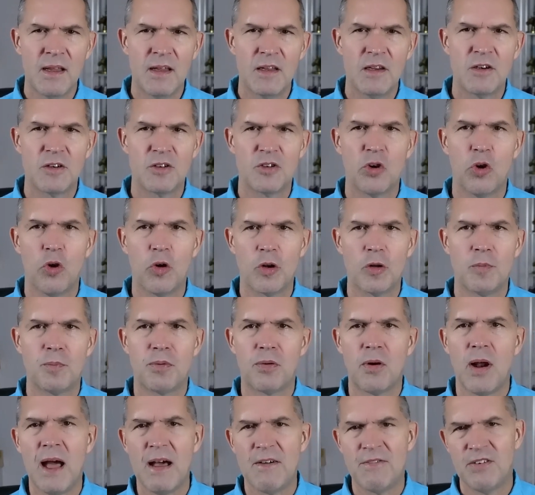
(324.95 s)
your total
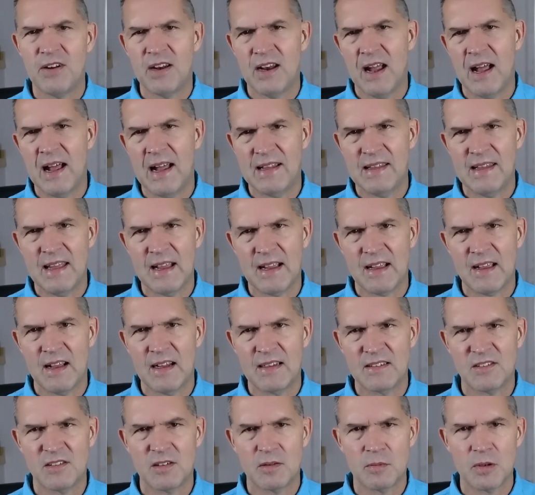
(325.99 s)
profit on that
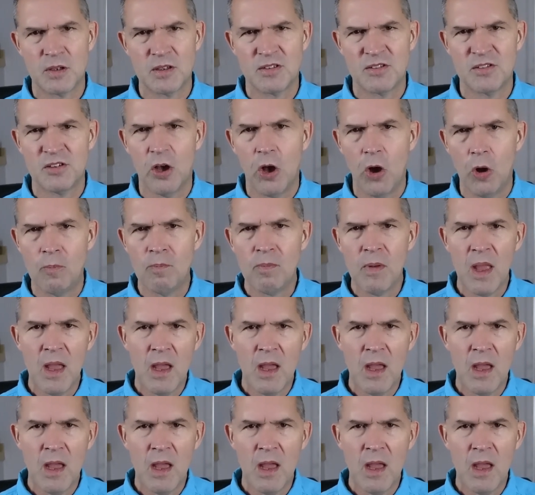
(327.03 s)
customer. So